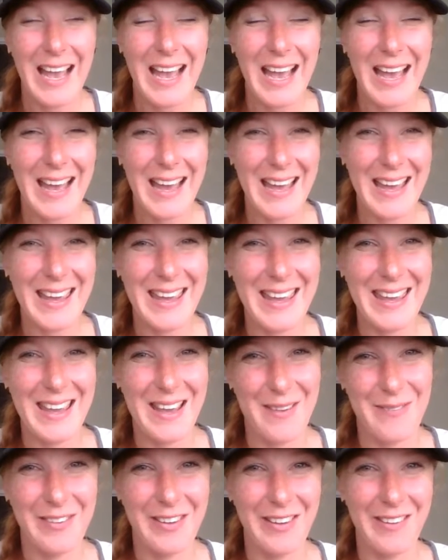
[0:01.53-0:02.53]
Hi,
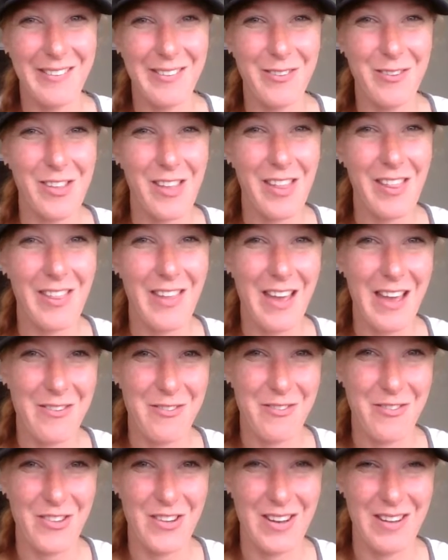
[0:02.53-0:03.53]
I'm Kelsey with
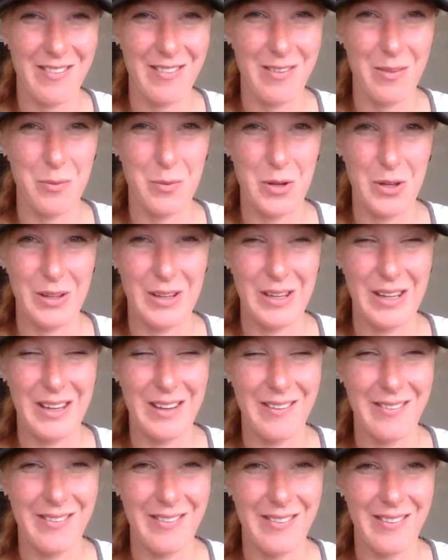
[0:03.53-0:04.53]
Alive Fitness and
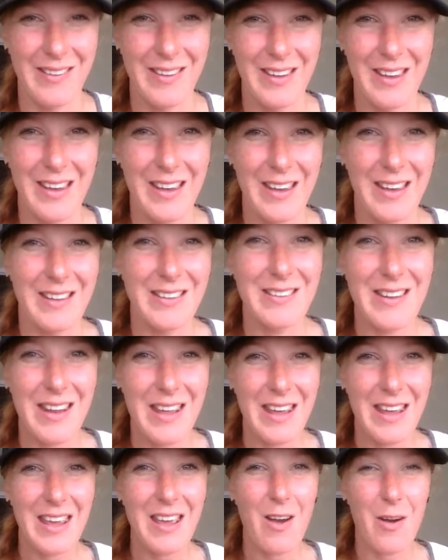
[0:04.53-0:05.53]
Wellness.
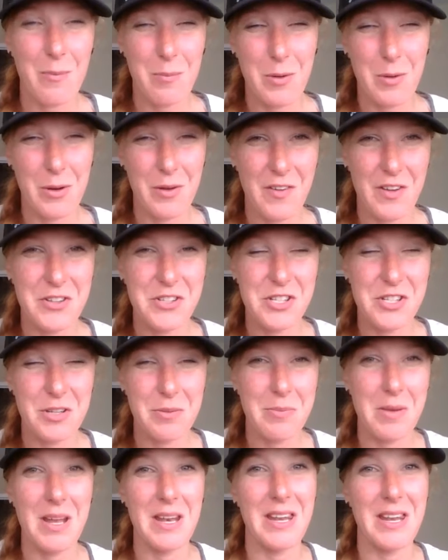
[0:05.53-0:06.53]
Today on
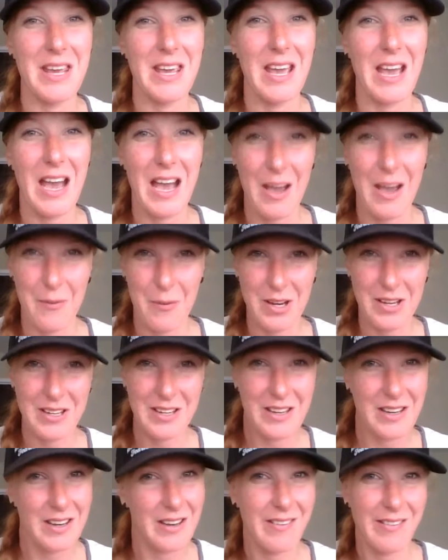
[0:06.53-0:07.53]
Motivational Monday, I wanted
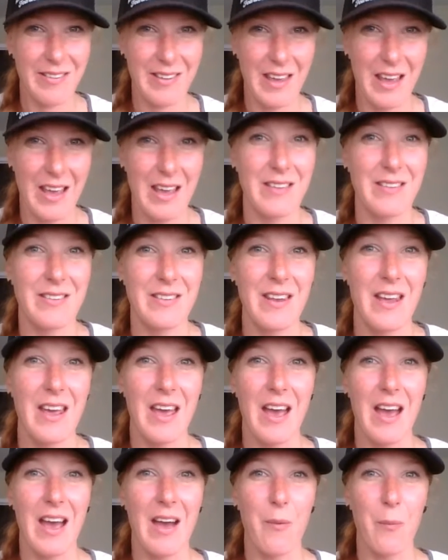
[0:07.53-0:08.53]
to discuss
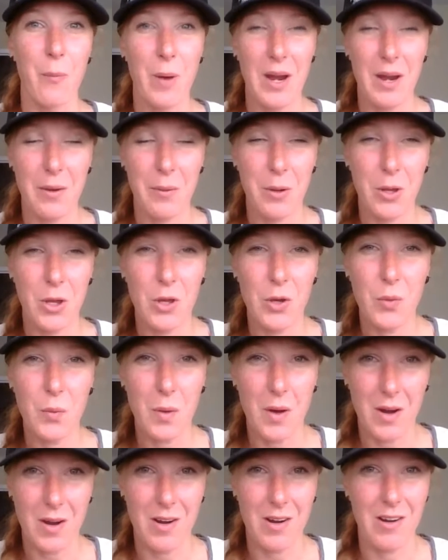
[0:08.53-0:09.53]
where
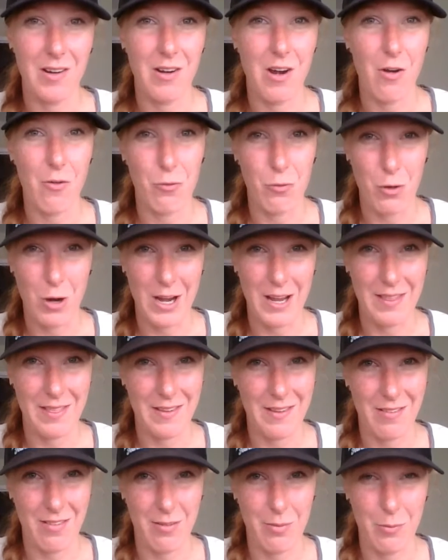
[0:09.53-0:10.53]
you are right
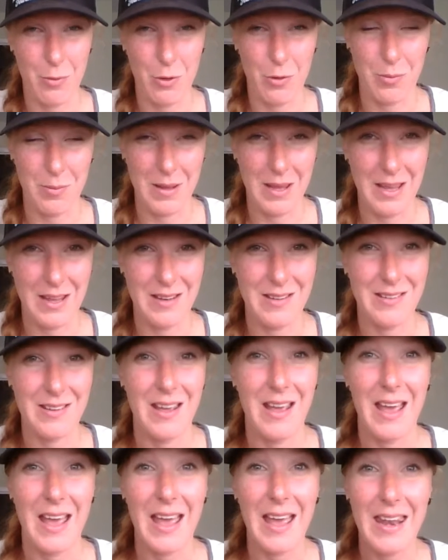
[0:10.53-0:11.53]
this moment
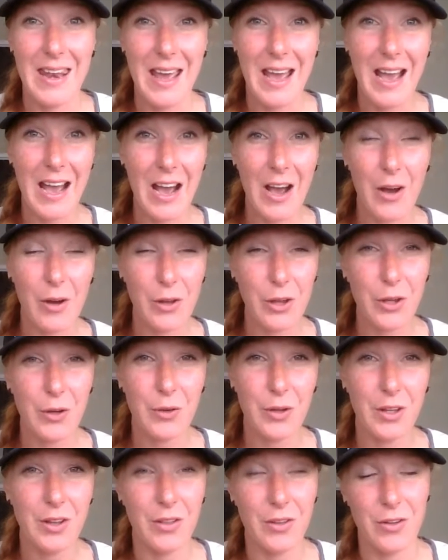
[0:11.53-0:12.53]
and how
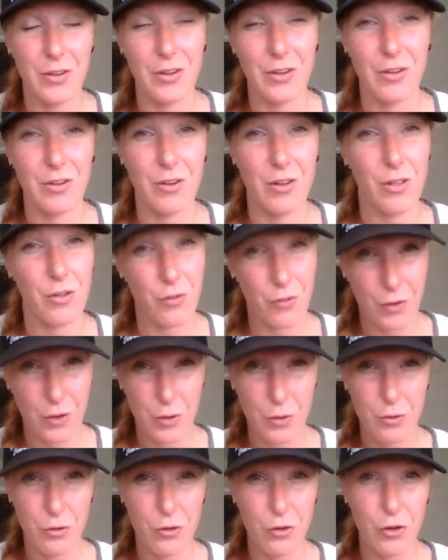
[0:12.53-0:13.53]
you can look to the
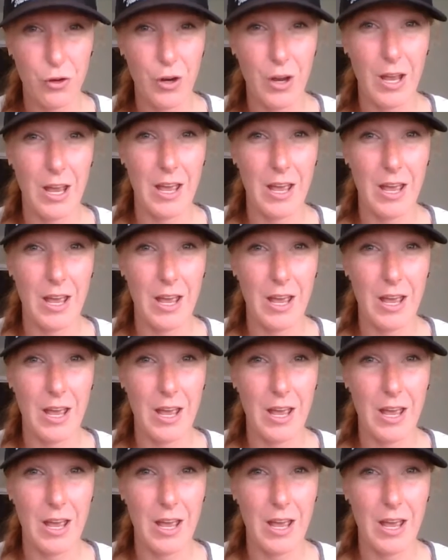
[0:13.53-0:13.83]
future.